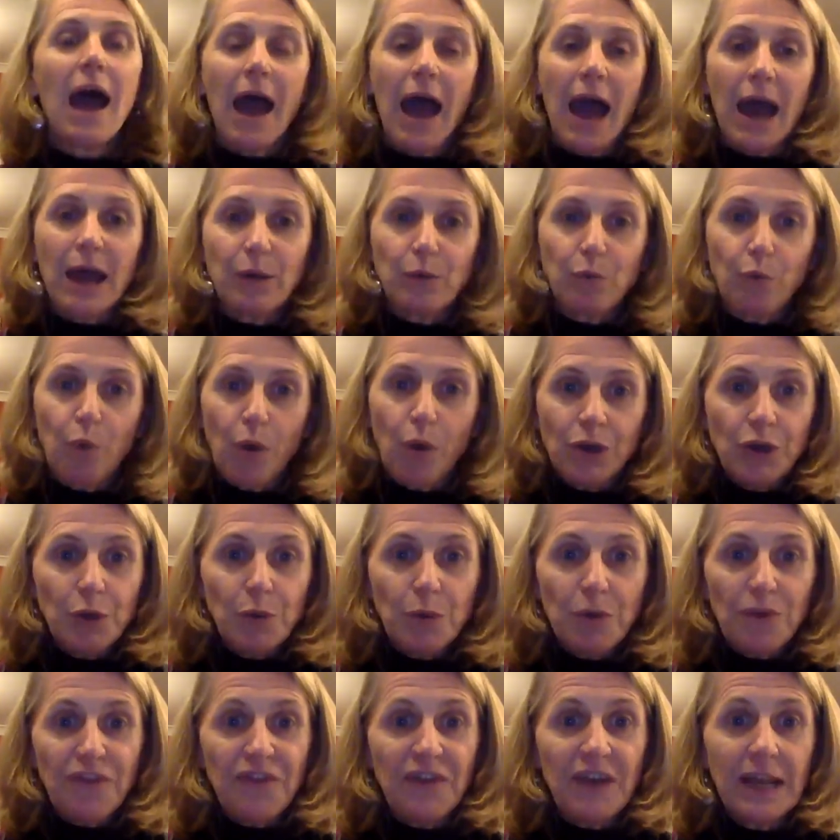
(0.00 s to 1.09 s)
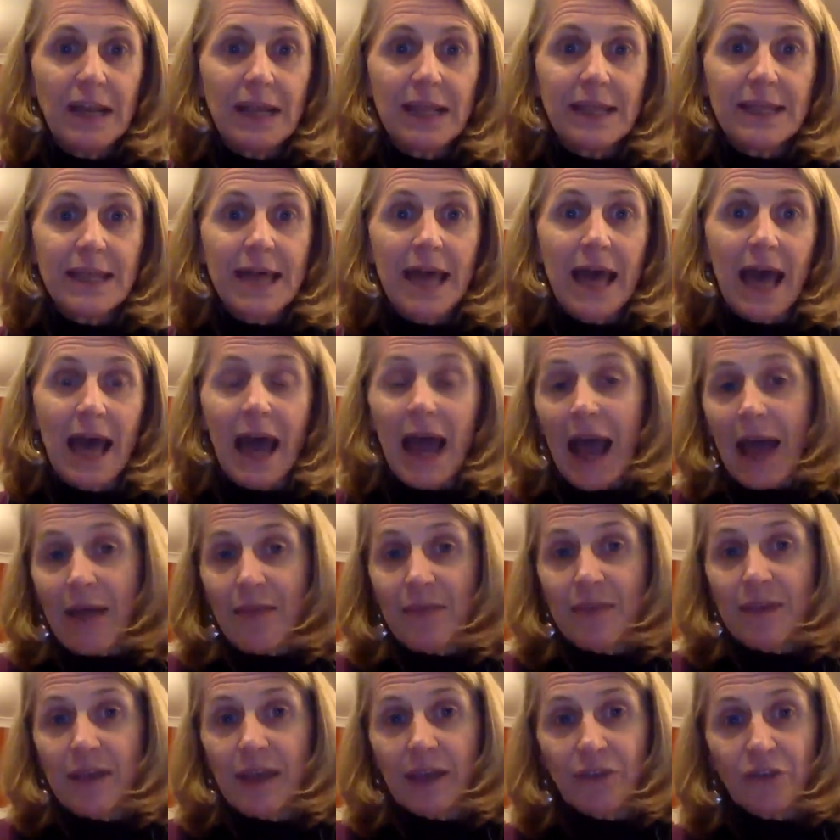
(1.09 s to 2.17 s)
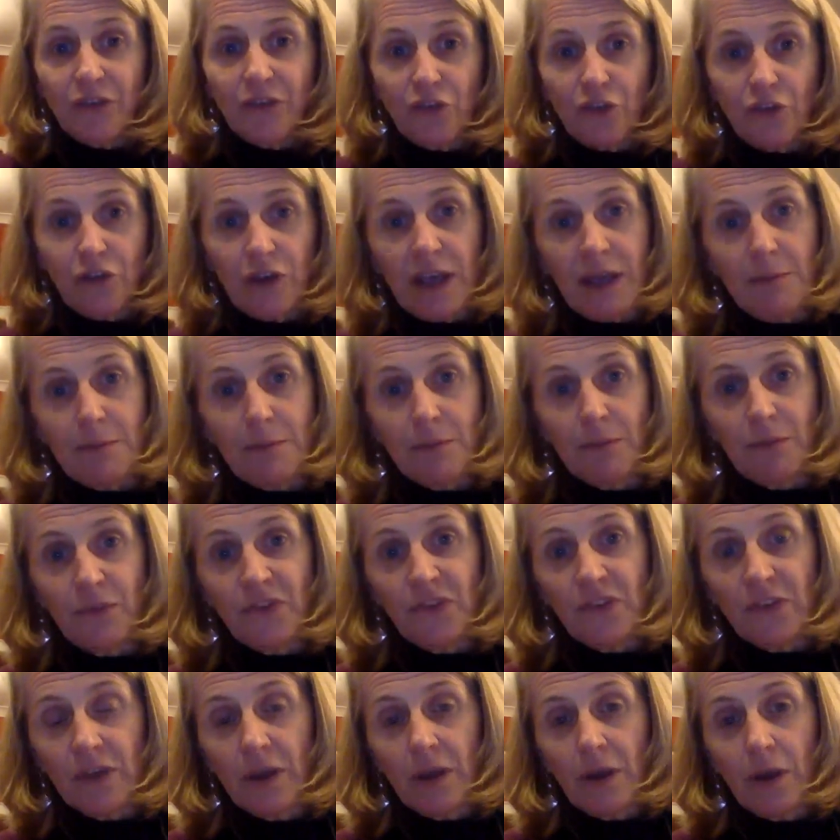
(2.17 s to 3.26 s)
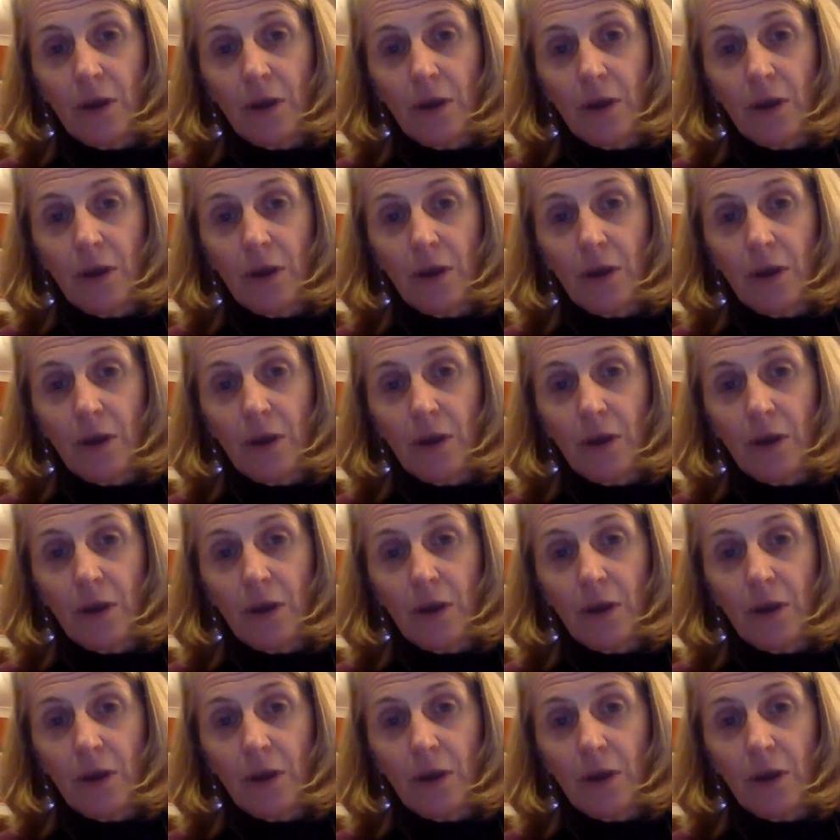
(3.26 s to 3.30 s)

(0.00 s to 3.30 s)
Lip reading: And what you were feeling there at the extremes